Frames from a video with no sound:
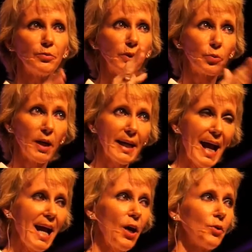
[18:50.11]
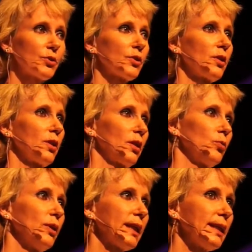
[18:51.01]
If we run out,
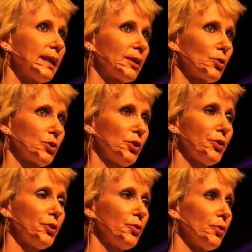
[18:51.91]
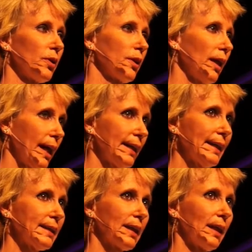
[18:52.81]
we can get those to you at
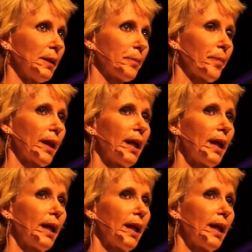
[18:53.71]
any time.